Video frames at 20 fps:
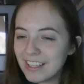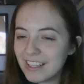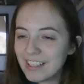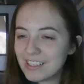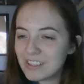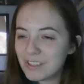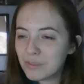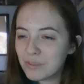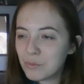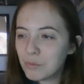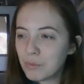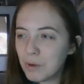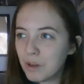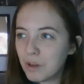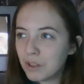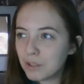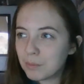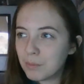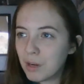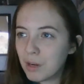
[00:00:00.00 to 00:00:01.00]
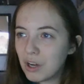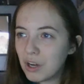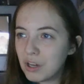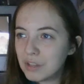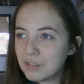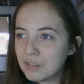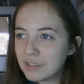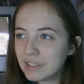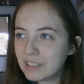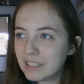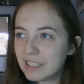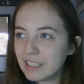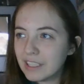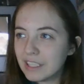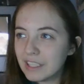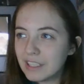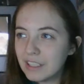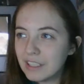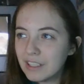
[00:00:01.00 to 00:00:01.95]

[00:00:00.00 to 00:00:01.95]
It just works perfectly